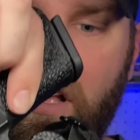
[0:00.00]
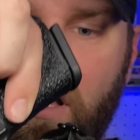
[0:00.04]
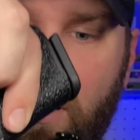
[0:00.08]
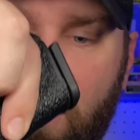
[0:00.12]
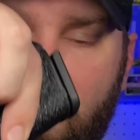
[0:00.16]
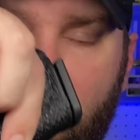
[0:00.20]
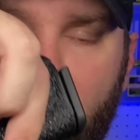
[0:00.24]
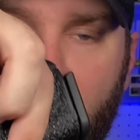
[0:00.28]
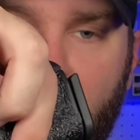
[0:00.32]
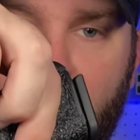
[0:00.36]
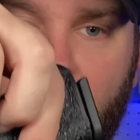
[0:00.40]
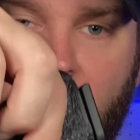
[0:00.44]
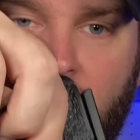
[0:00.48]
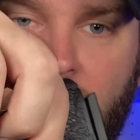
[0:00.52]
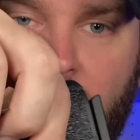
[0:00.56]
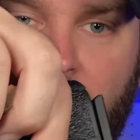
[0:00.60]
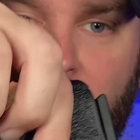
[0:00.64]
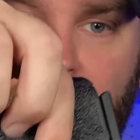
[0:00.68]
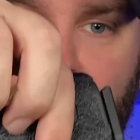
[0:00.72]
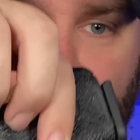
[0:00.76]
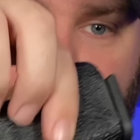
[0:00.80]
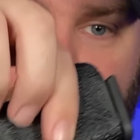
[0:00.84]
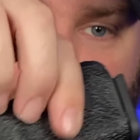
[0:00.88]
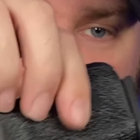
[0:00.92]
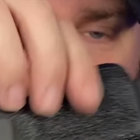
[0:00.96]

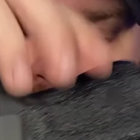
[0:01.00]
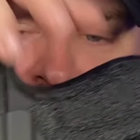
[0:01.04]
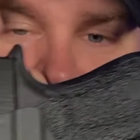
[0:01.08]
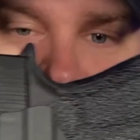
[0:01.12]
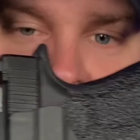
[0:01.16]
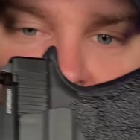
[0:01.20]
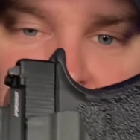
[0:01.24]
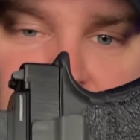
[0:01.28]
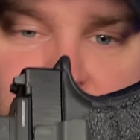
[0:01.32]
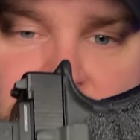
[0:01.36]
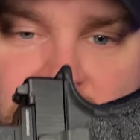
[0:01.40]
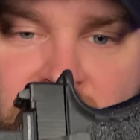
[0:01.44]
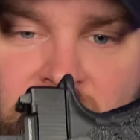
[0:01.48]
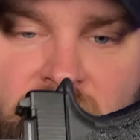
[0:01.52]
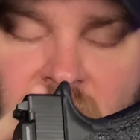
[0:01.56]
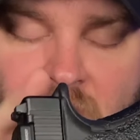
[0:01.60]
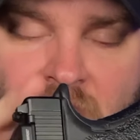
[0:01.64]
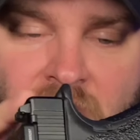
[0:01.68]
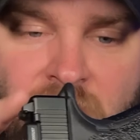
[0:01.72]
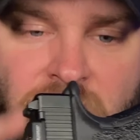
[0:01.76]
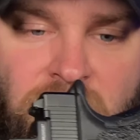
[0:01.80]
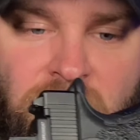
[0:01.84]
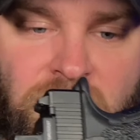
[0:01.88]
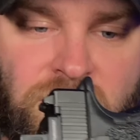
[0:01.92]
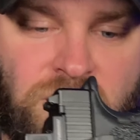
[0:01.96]
the retention
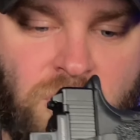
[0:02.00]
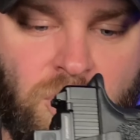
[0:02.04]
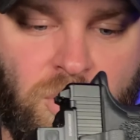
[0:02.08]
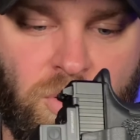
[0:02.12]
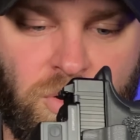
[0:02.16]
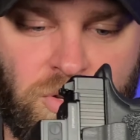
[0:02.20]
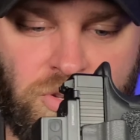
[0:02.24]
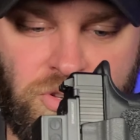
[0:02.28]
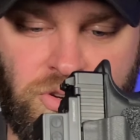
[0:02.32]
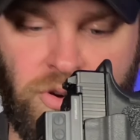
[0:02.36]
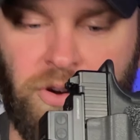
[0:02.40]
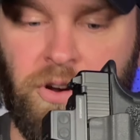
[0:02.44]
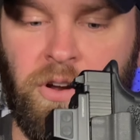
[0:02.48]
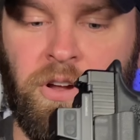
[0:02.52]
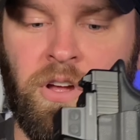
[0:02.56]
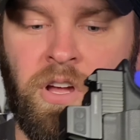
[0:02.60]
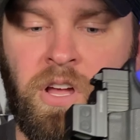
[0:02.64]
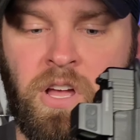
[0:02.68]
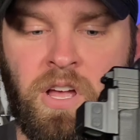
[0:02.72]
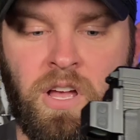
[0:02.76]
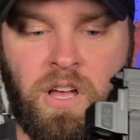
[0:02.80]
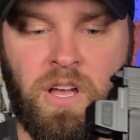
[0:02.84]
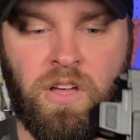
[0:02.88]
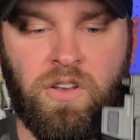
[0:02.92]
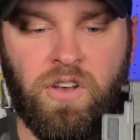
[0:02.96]
on this holster.
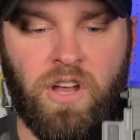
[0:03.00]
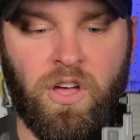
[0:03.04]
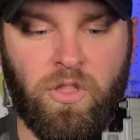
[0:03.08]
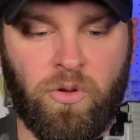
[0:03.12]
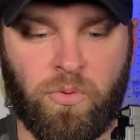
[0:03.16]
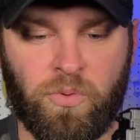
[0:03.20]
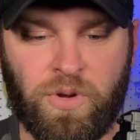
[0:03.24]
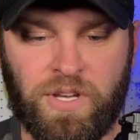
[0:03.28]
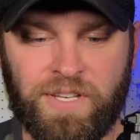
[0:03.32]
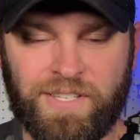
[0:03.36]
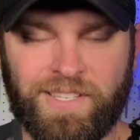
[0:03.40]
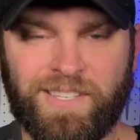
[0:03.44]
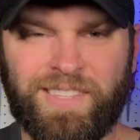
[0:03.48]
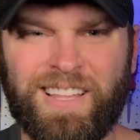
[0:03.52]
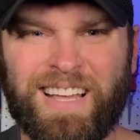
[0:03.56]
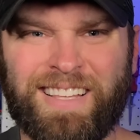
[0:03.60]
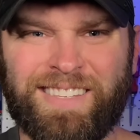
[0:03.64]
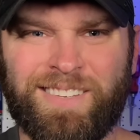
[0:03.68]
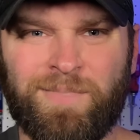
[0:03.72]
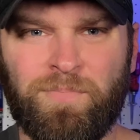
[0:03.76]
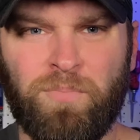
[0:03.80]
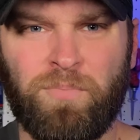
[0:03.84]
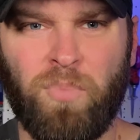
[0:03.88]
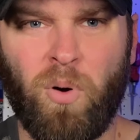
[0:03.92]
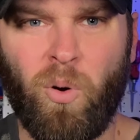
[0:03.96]
Now, the reason
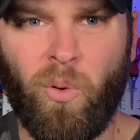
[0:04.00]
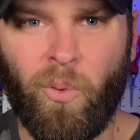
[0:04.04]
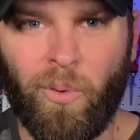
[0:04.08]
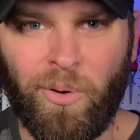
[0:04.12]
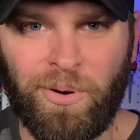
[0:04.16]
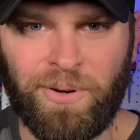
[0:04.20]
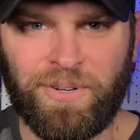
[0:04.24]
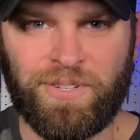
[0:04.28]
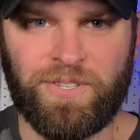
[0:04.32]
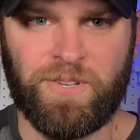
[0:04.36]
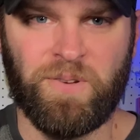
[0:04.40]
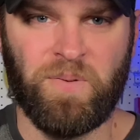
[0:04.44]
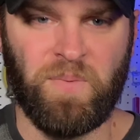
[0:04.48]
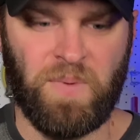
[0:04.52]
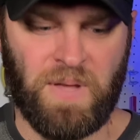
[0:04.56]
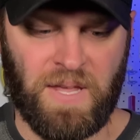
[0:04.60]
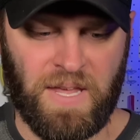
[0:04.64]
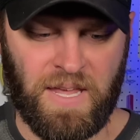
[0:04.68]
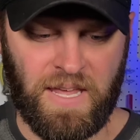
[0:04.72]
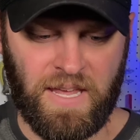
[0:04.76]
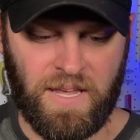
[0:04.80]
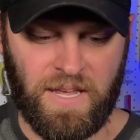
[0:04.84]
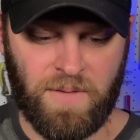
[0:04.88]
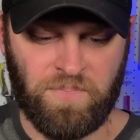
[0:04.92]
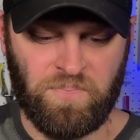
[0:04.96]
that's important to
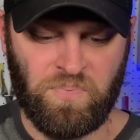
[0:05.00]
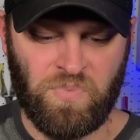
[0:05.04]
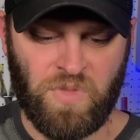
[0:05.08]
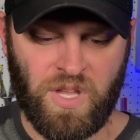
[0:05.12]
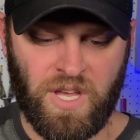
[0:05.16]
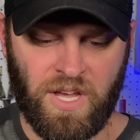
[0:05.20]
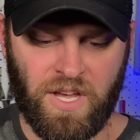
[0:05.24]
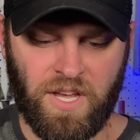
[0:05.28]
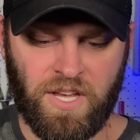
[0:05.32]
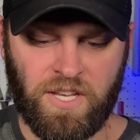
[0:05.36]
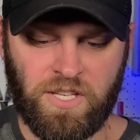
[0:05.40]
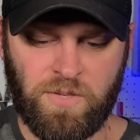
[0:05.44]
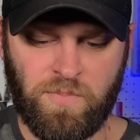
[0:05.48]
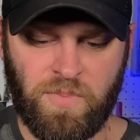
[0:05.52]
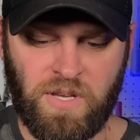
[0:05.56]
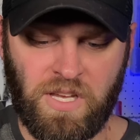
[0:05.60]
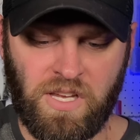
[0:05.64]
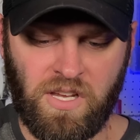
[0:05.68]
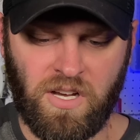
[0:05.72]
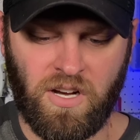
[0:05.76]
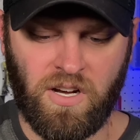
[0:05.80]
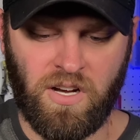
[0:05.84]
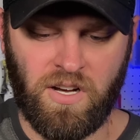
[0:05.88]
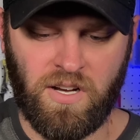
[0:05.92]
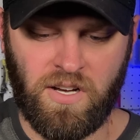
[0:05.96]
me is
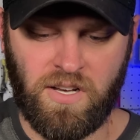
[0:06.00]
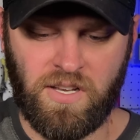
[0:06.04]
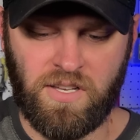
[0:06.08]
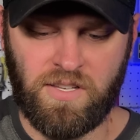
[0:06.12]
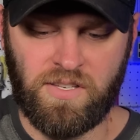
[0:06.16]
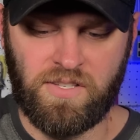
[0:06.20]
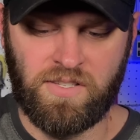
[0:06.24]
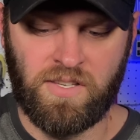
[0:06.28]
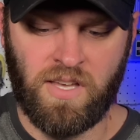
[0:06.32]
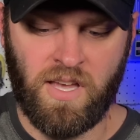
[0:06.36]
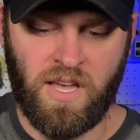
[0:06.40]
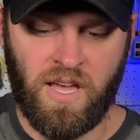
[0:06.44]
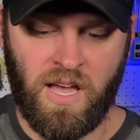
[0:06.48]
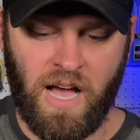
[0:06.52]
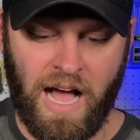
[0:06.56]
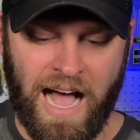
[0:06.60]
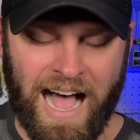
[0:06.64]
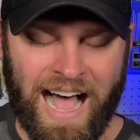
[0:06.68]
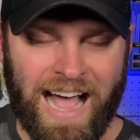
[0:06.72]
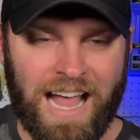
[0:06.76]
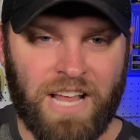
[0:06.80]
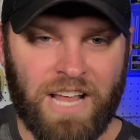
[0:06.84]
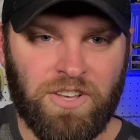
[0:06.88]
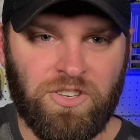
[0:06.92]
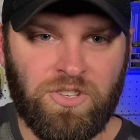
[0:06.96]
because
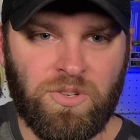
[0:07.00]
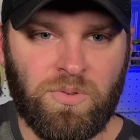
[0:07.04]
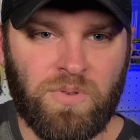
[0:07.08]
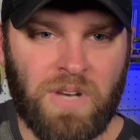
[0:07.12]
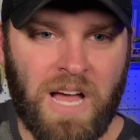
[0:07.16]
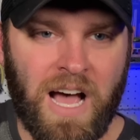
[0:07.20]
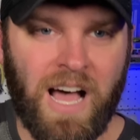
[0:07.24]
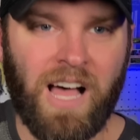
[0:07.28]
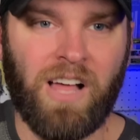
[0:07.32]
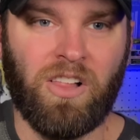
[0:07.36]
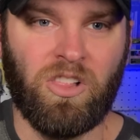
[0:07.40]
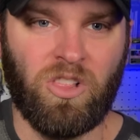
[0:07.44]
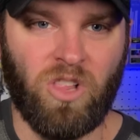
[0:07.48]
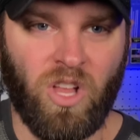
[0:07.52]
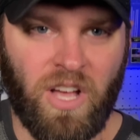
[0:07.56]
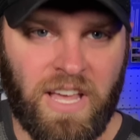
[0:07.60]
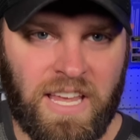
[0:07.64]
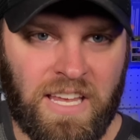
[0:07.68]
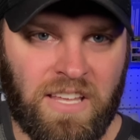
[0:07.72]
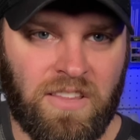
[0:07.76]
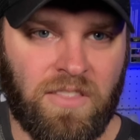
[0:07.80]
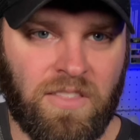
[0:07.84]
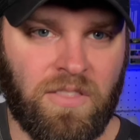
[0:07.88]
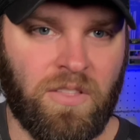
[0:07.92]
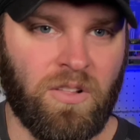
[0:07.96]
I do not
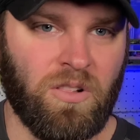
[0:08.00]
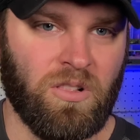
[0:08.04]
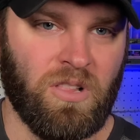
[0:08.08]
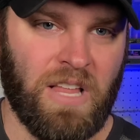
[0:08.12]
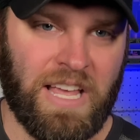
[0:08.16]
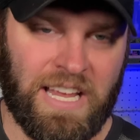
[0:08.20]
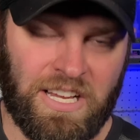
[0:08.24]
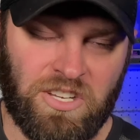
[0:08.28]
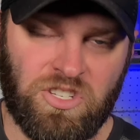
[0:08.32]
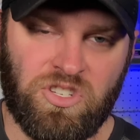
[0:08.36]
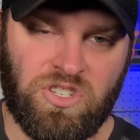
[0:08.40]
like the leg